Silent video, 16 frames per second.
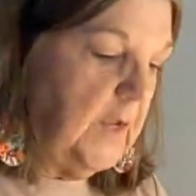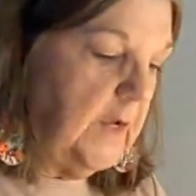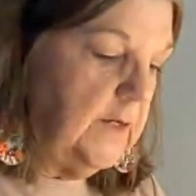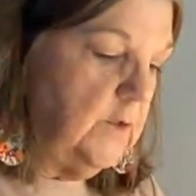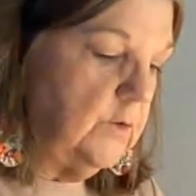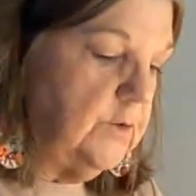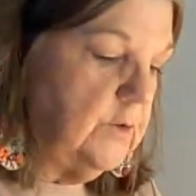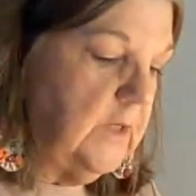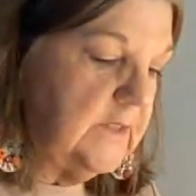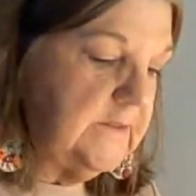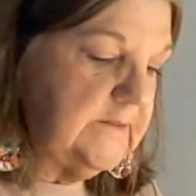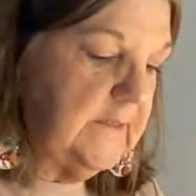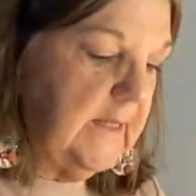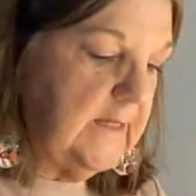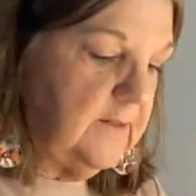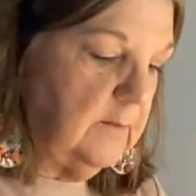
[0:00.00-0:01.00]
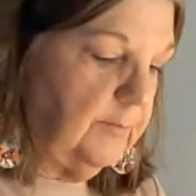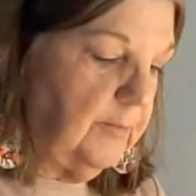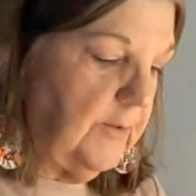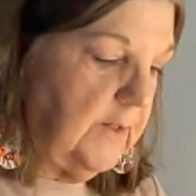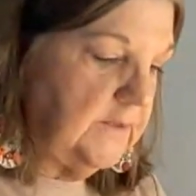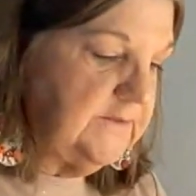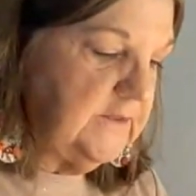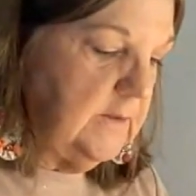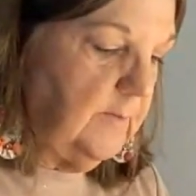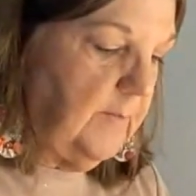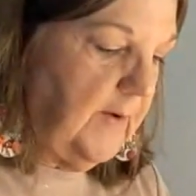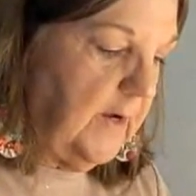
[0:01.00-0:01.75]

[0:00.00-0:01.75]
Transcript: I know you guys like the bronzing